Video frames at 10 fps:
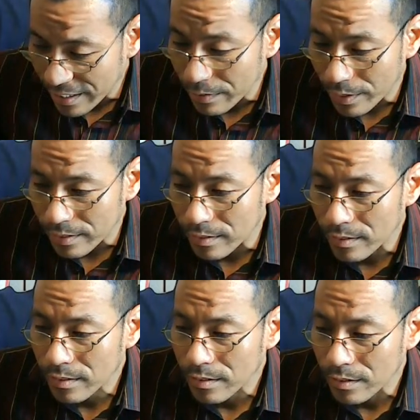
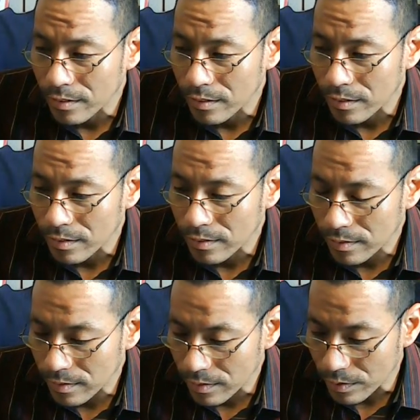anyone
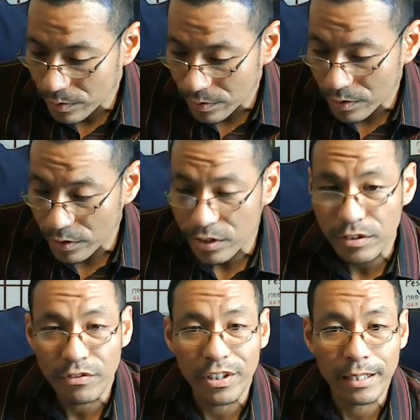who
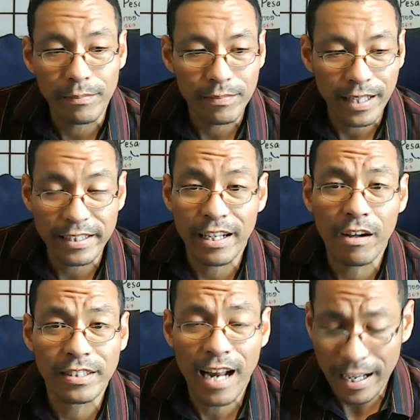stood for him. Like, they
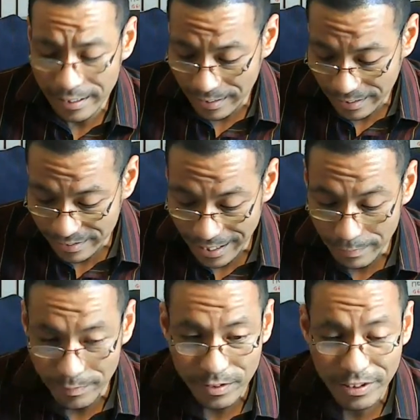all denied his
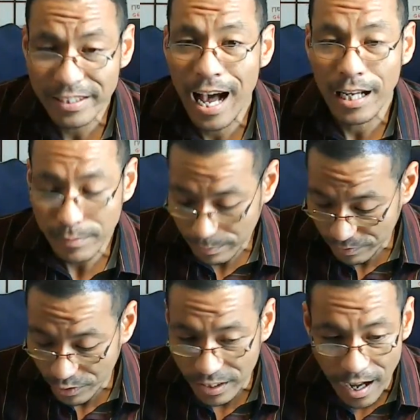name 3 times
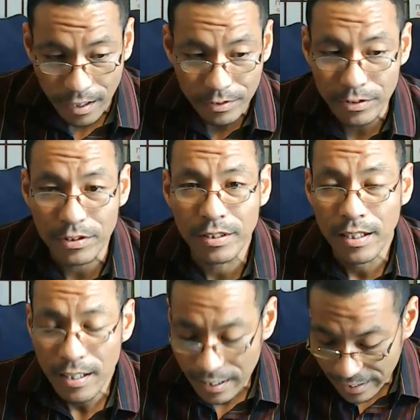before the cock crowed.
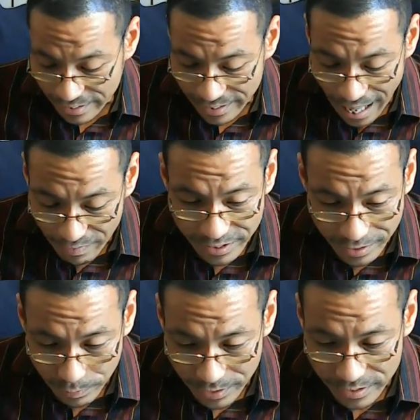He didn't have a
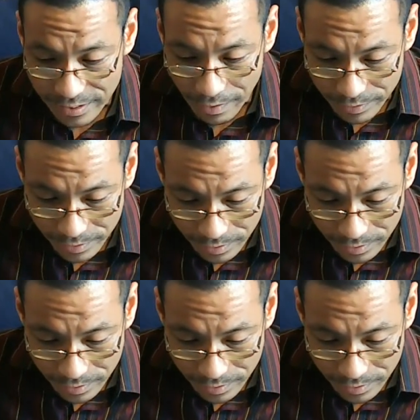single person that